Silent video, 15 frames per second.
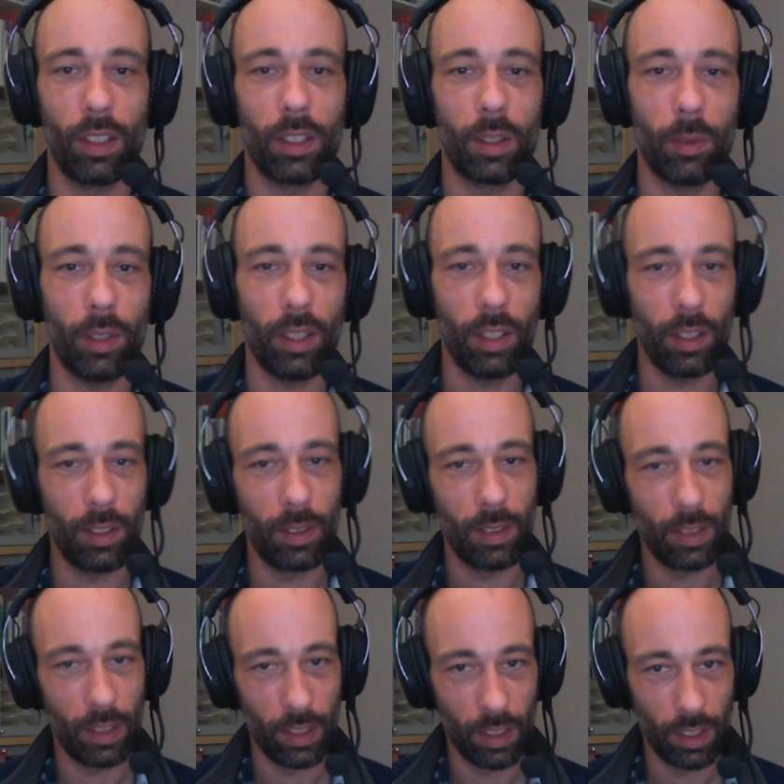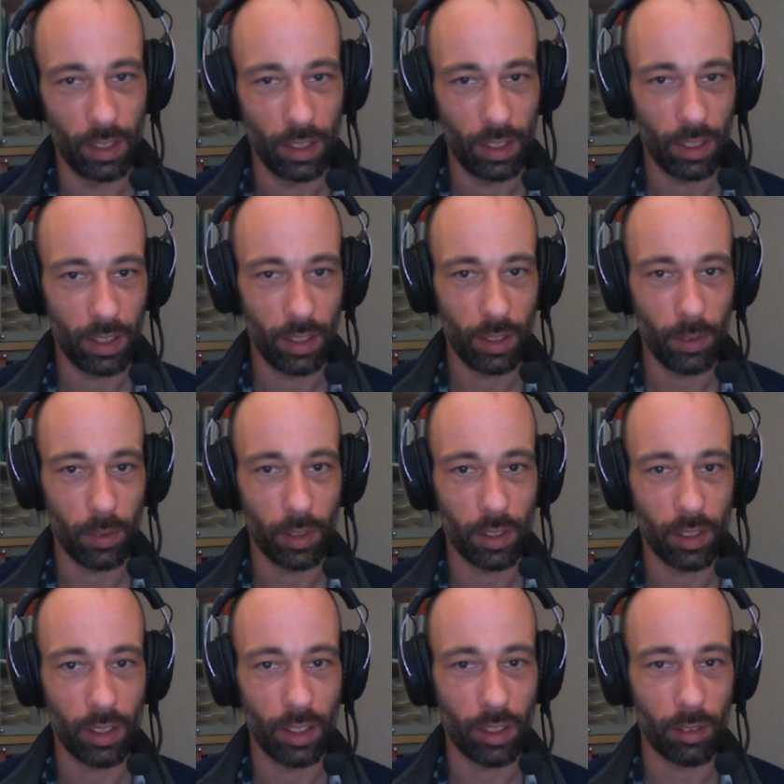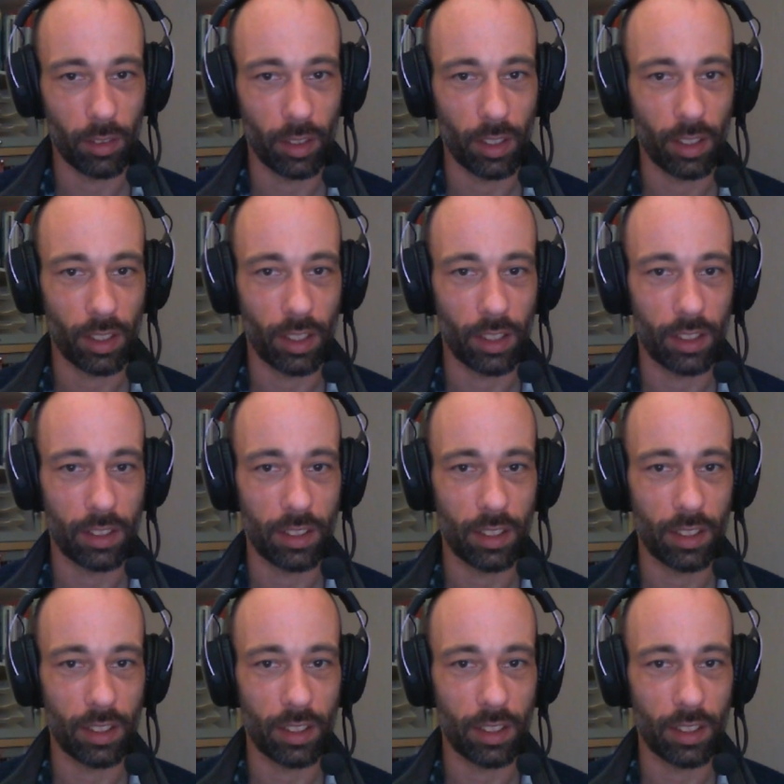As well, you will never get